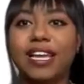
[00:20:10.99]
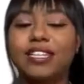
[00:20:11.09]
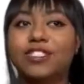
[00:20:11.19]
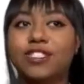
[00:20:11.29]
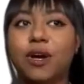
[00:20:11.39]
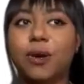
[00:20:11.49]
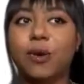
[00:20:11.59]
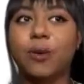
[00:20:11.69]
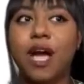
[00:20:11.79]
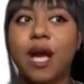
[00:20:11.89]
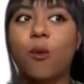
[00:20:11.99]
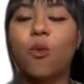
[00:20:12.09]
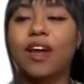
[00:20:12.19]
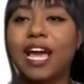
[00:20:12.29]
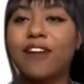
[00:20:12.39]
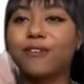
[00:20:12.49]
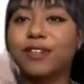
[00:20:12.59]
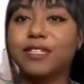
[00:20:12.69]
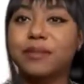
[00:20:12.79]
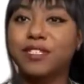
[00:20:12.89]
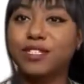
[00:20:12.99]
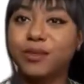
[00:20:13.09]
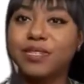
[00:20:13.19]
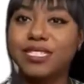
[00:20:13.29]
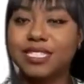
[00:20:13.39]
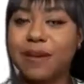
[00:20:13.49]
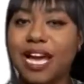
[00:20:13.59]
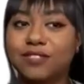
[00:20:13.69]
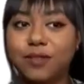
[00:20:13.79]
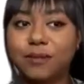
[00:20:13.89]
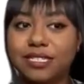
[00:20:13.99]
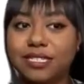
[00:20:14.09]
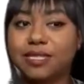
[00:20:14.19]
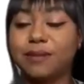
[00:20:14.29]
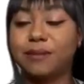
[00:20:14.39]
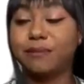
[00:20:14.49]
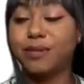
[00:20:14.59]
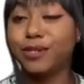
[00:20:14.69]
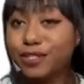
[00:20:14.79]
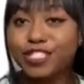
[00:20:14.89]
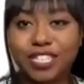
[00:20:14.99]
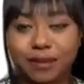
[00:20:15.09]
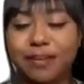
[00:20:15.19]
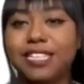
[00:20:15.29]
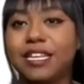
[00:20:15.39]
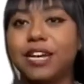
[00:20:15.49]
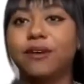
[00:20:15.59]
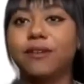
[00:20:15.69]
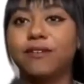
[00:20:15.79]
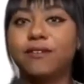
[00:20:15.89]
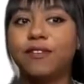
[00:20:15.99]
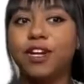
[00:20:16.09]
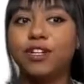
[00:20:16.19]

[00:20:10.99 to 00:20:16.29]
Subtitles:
And so what I've really been doing these past few months has been pushing myself